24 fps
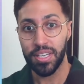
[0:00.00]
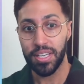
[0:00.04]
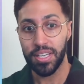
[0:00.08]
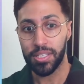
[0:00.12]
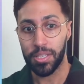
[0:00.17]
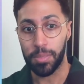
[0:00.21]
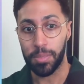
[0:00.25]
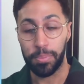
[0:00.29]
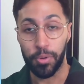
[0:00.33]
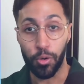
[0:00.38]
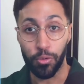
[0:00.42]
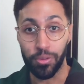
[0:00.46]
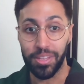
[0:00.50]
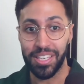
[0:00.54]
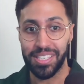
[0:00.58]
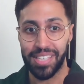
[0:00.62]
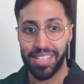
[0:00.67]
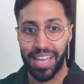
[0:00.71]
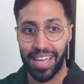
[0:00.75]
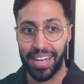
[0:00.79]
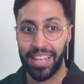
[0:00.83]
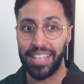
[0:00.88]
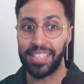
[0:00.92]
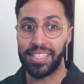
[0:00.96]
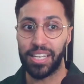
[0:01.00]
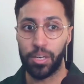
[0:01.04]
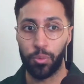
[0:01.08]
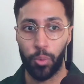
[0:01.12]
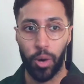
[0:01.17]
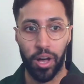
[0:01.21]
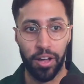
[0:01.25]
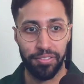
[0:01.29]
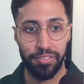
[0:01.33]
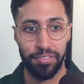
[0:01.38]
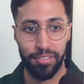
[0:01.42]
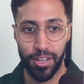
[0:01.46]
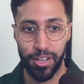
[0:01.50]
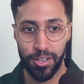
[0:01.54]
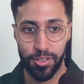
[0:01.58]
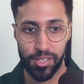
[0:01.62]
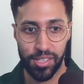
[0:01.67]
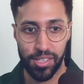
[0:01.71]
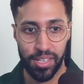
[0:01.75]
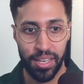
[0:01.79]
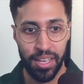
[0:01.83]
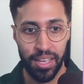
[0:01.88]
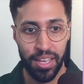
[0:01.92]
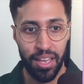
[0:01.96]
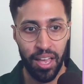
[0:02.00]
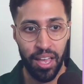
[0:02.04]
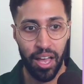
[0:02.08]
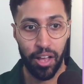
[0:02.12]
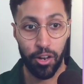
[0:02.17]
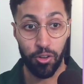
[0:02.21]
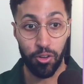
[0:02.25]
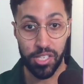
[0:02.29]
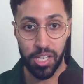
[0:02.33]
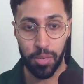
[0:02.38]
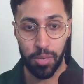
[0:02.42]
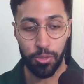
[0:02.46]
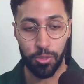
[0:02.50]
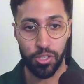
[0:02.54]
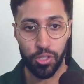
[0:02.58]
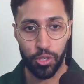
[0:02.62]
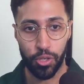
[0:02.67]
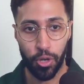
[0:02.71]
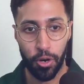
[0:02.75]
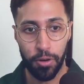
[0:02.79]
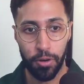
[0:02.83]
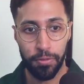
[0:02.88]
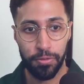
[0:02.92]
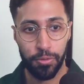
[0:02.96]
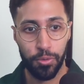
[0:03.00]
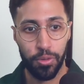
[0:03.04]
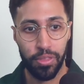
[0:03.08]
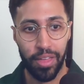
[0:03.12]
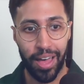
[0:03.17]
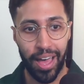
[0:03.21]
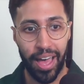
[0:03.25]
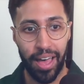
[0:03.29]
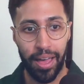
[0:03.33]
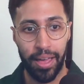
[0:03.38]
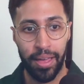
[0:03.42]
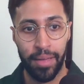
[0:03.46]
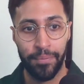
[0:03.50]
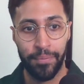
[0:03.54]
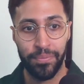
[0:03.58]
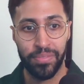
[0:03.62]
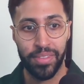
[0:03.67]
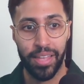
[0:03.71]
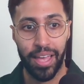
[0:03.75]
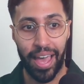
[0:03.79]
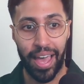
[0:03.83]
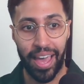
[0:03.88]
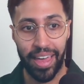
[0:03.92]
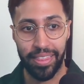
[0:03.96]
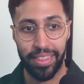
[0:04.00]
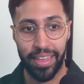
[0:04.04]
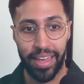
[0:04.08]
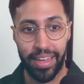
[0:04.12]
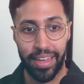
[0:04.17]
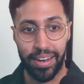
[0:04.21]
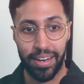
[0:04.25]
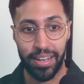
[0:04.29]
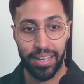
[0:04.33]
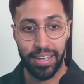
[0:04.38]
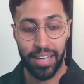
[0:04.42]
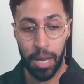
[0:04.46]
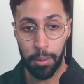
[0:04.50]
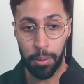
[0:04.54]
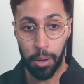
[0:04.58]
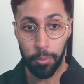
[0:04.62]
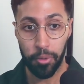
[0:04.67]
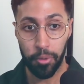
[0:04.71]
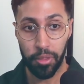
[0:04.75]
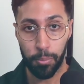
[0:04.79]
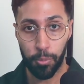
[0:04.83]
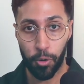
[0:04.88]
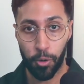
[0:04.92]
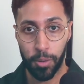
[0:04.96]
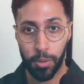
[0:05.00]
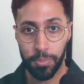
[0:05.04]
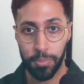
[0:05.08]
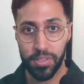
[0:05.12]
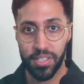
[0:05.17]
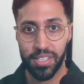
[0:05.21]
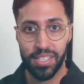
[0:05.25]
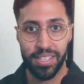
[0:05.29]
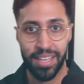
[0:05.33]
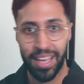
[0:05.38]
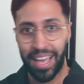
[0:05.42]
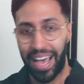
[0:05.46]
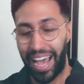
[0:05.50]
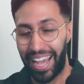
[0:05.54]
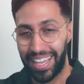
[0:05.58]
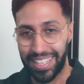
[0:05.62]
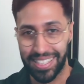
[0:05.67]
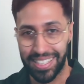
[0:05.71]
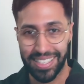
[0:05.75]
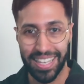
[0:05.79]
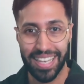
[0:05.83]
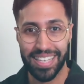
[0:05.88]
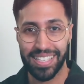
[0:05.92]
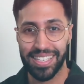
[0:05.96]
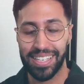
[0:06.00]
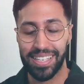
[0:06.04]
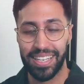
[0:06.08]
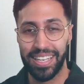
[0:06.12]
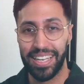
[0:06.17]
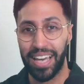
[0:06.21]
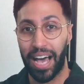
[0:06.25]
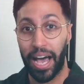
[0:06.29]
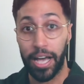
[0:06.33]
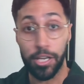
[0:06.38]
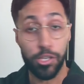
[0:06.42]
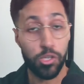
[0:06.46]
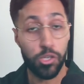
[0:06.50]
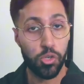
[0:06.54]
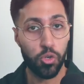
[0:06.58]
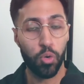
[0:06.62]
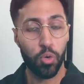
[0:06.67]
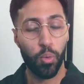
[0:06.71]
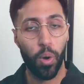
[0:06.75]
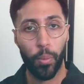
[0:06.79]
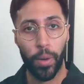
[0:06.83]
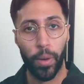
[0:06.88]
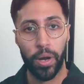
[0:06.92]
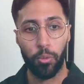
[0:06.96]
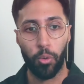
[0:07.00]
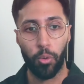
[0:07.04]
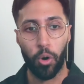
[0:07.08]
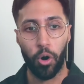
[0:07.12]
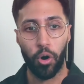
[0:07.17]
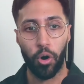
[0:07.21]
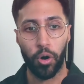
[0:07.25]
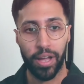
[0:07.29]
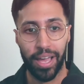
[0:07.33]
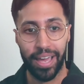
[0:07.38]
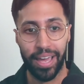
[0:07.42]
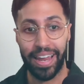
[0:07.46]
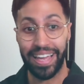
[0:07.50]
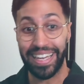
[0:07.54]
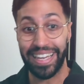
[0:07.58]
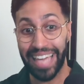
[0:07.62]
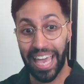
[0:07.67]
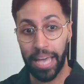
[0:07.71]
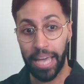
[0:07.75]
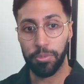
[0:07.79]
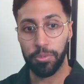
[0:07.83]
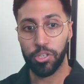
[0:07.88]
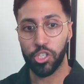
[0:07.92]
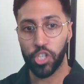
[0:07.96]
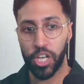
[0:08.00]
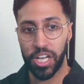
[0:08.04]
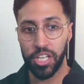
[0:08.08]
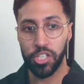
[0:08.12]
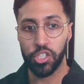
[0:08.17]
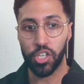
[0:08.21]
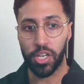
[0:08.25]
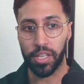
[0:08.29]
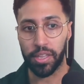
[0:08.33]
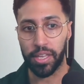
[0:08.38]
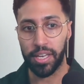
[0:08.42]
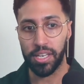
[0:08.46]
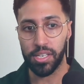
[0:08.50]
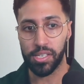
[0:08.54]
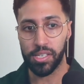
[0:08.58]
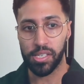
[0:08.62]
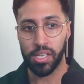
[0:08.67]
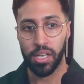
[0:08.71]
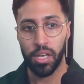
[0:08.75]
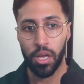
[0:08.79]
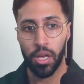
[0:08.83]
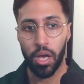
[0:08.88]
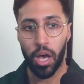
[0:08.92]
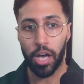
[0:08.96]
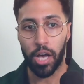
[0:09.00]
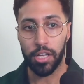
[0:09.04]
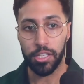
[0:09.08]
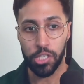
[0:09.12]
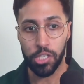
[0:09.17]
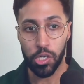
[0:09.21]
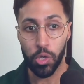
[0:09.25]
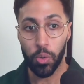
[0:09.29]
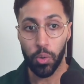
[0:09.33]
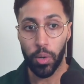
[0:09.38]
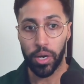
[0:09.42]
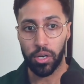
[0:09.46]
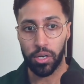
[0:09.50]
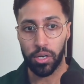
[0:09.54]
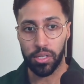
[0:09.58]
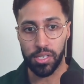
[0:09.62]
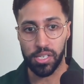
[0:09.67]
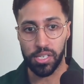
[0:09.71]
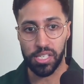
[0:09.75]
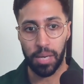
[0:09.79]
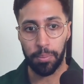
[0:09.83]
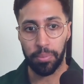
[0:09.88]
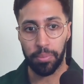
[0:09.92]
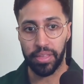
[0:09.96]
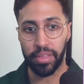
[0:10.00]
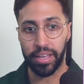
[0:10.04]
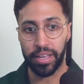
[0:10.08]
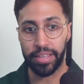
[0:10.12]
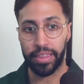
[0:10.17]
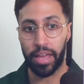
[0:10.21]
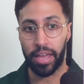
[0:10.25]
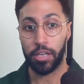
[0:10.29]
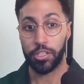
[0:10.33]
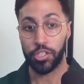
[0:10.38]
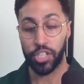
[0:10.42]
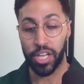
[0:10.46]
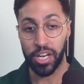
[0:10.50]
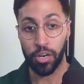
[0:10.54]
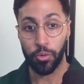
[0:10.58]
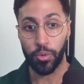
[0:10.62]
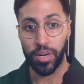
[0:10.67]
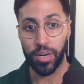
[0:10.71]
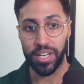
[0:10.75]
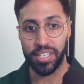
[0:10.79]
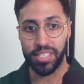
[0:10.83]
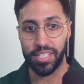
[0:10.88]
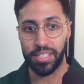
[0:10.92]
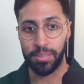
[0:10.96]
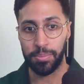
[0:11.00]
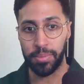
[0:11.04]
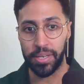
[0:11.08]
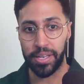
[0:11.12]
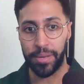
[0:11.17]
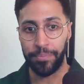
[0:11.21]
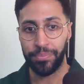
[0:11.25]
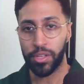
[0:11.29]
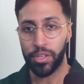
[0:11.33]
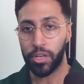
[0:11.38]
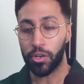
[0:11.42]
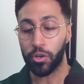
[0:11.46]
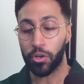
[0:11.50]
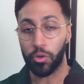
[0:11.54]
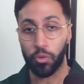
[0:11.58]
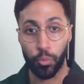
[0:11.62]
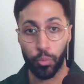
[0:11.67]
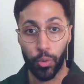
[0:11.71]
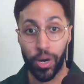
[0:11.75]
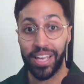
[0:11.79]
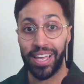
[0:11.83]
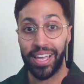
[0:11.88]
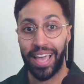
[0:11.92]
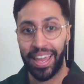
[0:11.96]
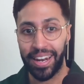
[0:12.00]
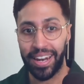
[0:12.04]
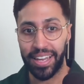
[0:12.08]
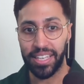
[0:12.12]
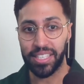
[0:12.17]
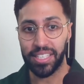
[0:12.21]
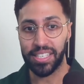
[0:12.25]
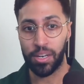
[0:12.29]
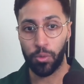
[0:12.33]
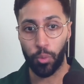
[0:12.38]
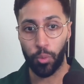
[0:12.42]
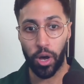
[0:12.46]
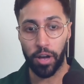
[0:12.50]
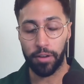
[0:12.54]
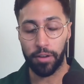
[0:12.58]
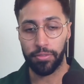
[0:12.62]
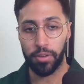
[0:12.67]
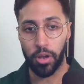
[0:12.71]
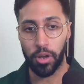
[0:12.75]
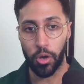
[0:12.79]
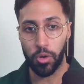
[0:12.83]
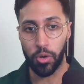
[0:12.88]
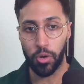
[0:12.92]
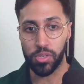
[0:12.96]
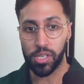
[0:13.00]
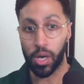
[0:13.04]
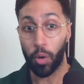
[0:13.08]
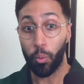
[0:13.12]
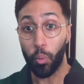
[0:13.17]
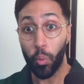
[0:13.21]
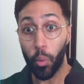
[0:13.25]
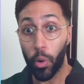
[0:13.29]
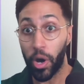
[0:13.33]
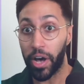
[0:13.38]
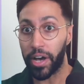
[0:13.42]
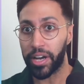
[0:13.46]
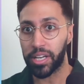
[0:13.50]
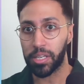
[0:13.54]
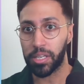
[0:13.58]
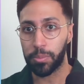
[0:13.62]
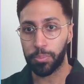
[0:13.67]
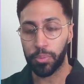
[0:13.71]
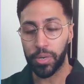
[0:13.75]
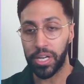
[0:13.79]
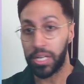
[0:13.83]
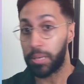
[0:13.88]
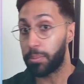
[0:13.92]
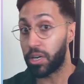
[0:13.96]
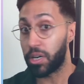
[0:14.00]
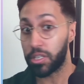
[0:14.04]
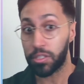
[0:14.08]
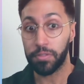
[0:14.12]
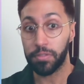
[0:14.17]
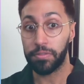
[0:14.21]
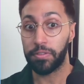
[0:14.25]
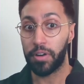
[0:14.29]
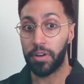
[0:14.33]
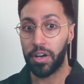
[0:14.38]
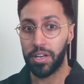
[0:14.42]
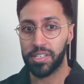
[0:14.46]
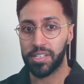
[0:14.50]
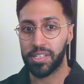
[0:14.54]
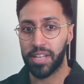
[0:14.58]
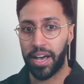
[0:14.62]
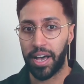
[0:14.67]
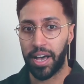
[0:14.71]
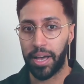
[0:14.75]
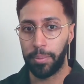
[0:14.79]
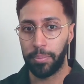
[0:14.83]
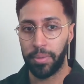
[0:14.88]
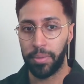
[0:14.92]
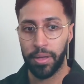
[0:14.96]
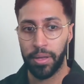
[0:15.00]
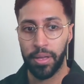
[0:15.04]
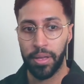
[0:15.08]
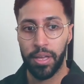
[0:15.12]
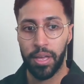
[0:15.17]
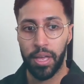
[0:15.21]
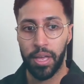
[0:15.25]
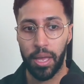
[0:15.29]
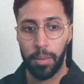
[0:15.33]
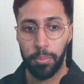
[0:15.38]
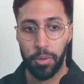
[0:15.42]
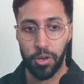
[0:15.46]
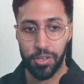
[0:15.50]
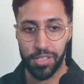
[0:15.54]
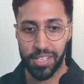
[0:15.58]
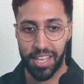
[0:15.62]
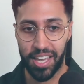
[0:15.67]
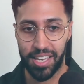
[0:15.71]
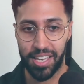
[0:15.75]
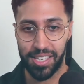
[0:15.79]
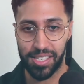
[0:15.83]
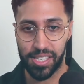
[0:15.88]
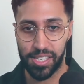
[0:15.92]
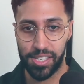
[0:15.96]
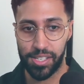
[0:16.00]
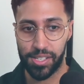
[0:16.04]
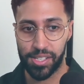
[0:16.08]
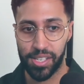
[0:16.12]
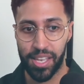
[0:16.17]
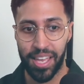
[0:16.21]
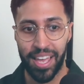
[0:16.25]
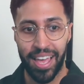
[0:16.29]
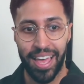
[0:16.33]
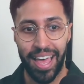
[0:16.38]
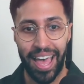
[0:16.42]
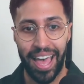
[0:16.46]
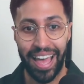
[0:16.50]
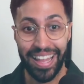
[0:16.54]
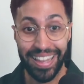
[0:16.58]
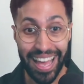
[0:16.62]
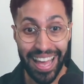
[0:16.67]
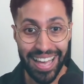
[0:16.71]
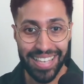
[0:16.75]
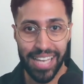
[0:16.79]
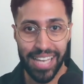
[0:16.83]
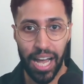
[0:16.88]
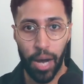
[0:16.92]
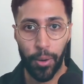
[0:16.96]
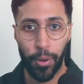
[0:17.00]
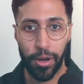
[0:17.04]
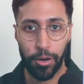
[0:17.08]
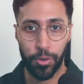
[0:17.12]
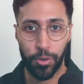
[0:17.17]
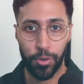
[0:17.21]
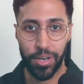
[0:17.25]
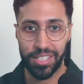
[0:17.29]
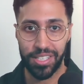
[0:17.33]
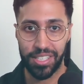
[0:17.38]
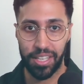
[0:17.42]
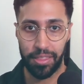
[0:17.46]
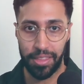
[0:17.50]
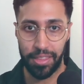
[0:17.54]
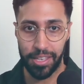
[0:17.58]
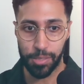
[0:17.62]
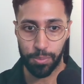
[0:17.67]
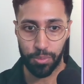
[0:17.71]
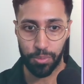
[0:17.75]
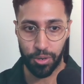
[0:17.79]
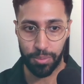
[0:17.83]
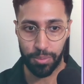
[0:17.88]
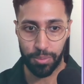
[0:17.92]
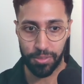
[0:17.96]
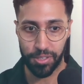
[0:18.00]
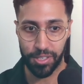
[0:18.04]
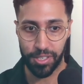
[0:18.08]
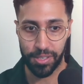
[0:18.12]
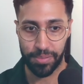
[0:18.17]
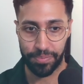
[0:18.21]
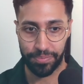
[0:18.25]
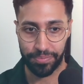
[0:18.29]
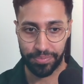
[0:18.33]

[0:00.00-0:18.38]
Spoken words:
to build these n8n workflows. And I was able to go through that and then come up with a prompt. I tested it, I saw what went wrong, and I kept changing this until I got to something that generated me great n8n workflows that worked pretty much first time in most cases. And that's how I created this prompt.